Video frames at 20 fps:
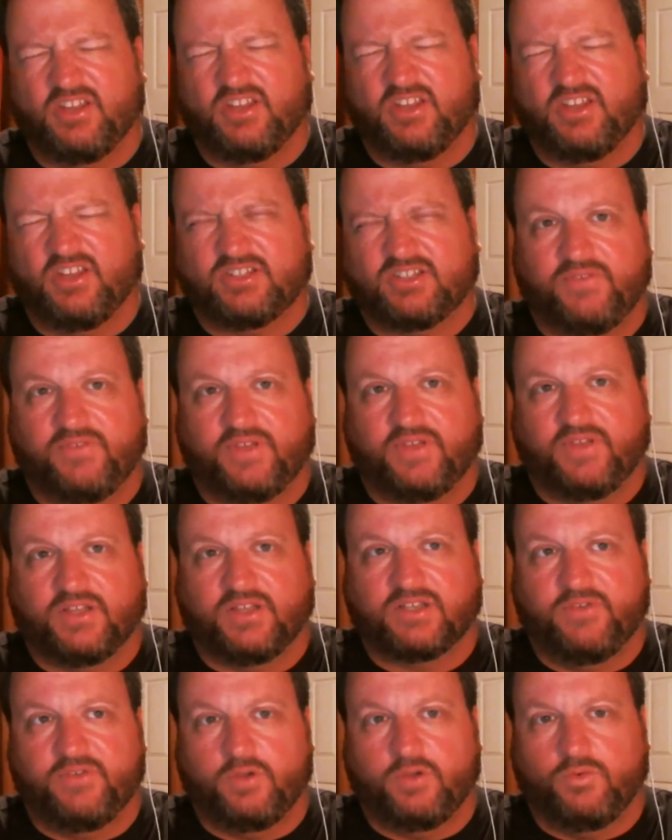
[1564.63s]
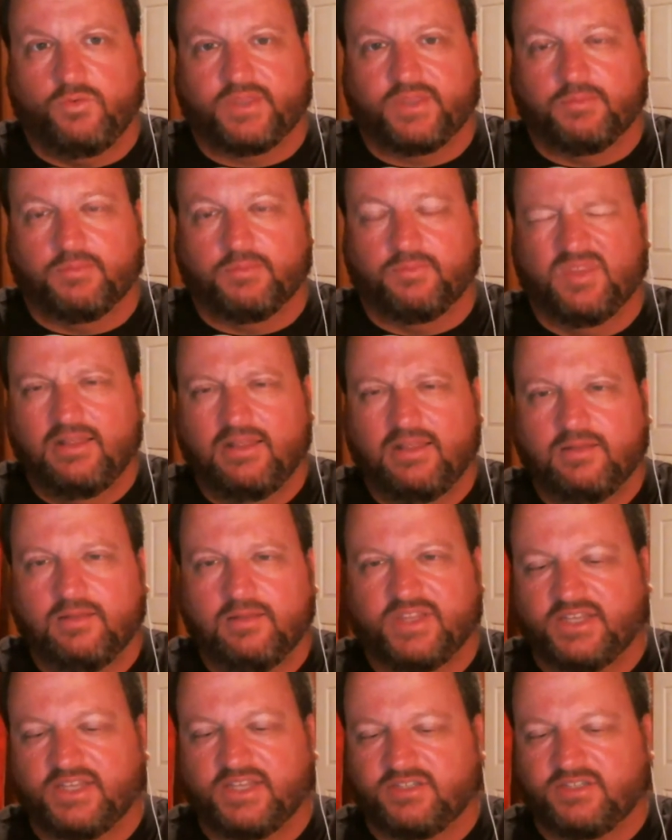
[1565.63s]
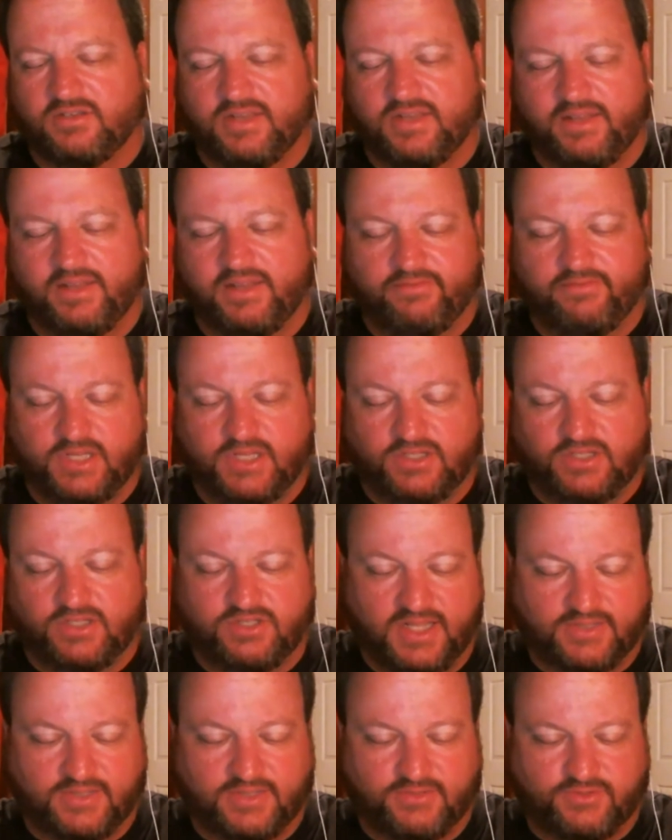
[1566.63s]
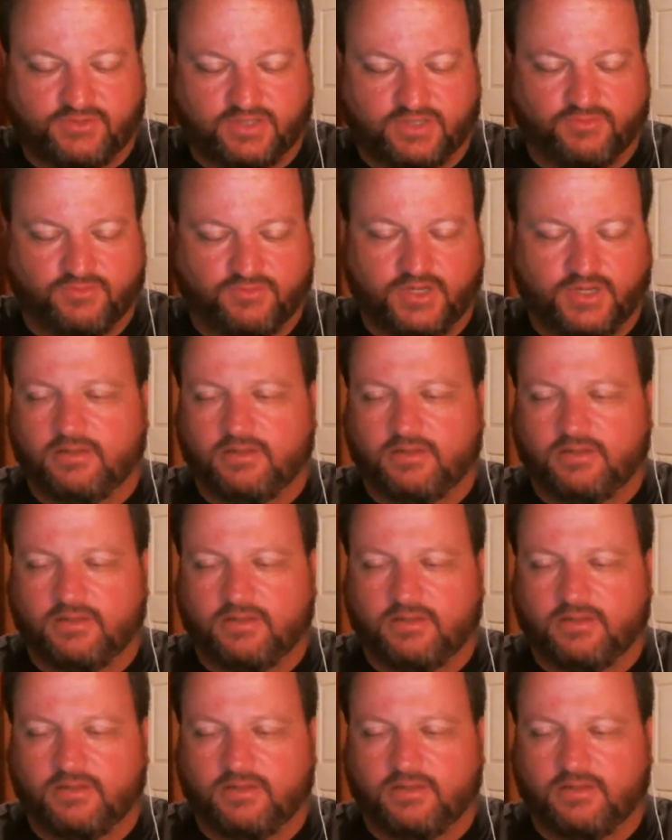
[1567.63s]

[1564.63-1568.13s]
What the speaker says: of the fence to vote with them, but they should not trust Reed.